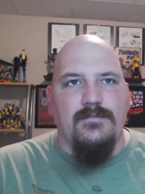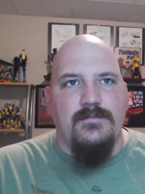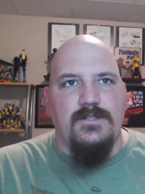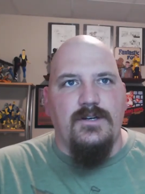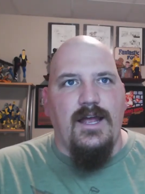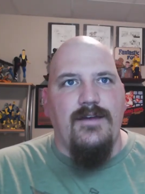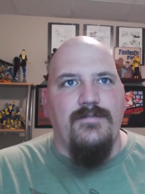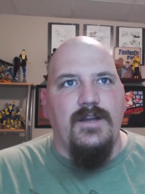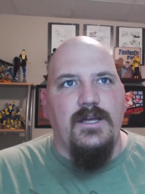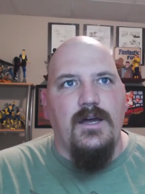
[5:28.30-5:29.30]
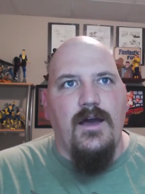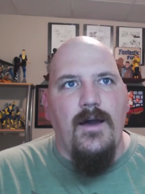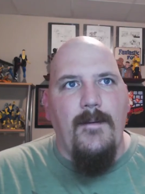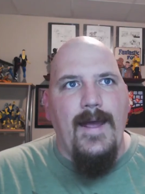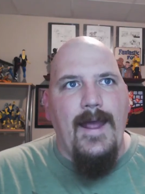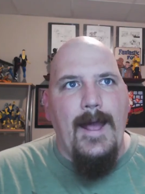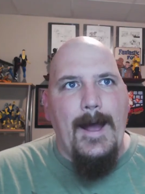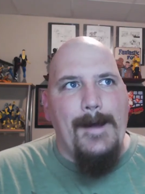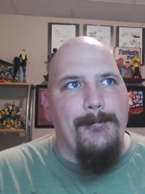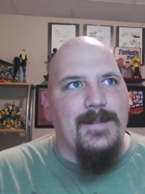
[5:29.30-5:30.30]
or half any uh, way,
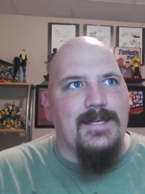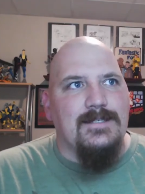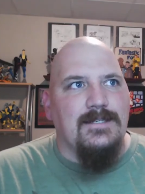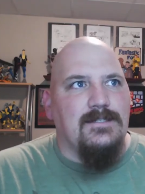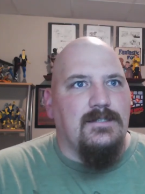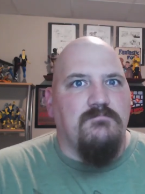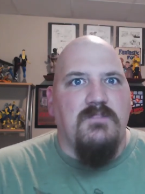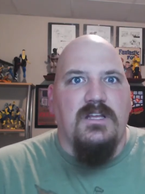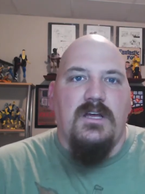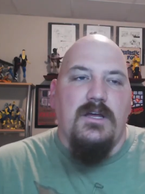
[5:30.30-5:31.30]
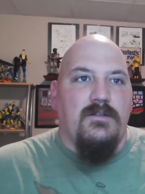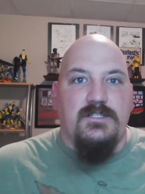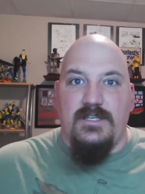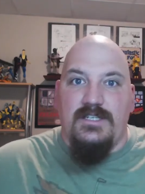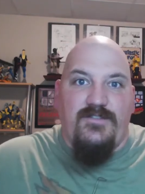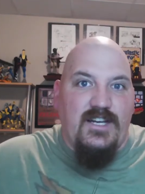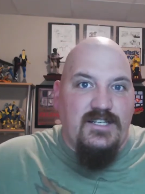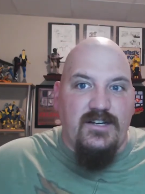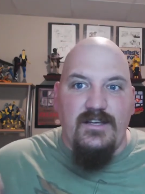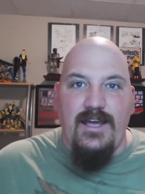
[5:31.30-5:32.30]
um, but this, this this doesn't even
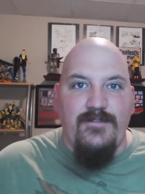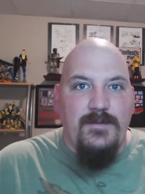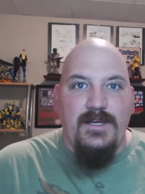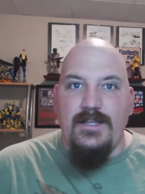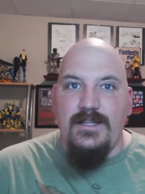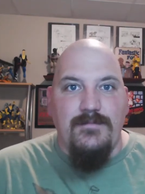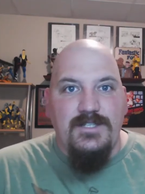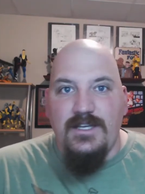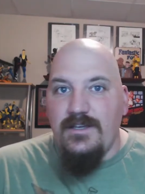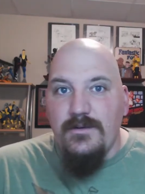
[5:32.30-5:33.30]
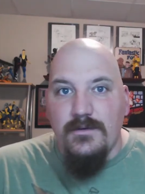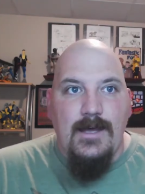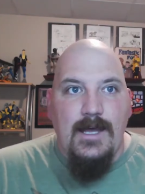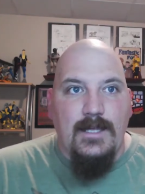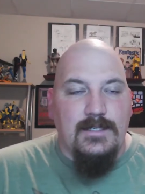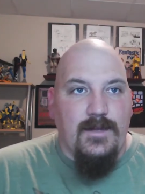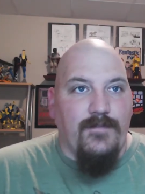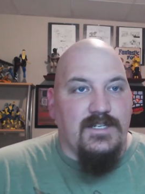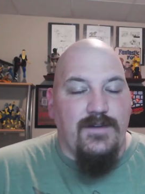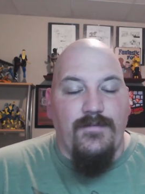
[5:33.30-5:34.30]
necessarily have to be in the M C U, and it's,
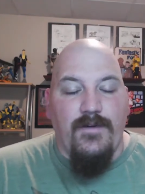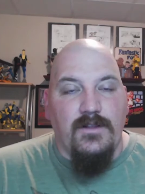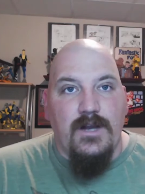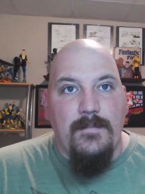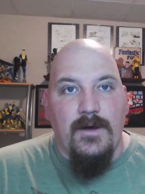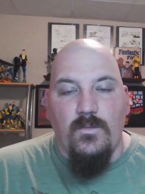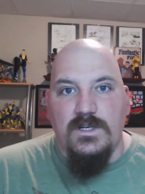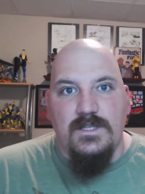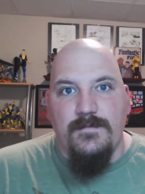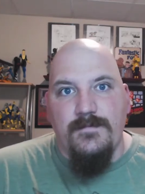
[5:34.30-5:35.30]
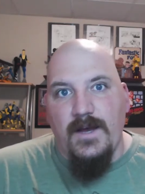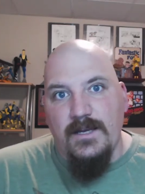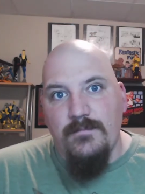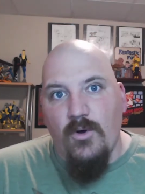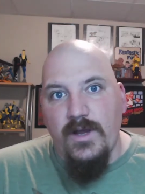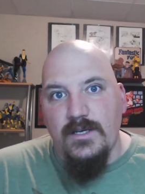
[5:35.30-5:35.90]
it's never followed up on. What's the fucking point?